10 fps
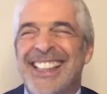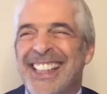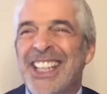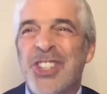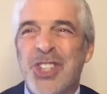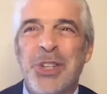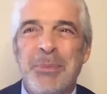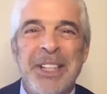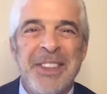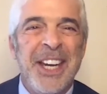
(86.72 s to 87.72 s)
it should
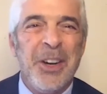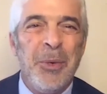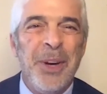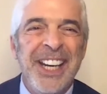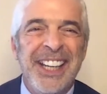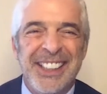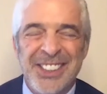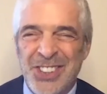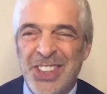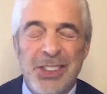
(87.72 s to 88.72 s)
be that way. It
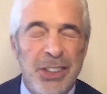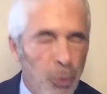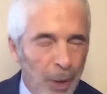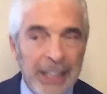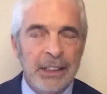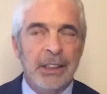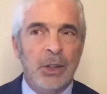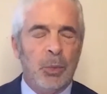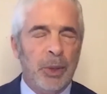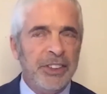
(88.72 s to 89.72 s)
should, what?
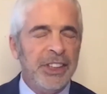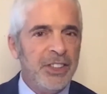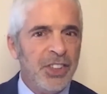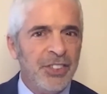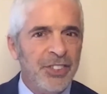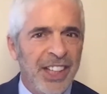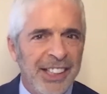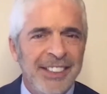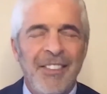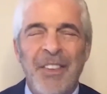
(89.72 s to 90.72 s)
What did he just
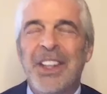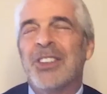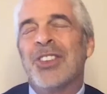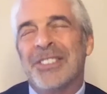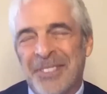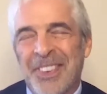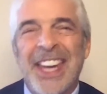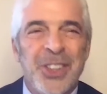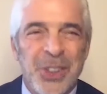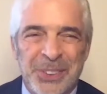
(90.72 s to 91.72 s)
say? So,
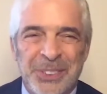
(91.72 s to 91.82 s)
thank you.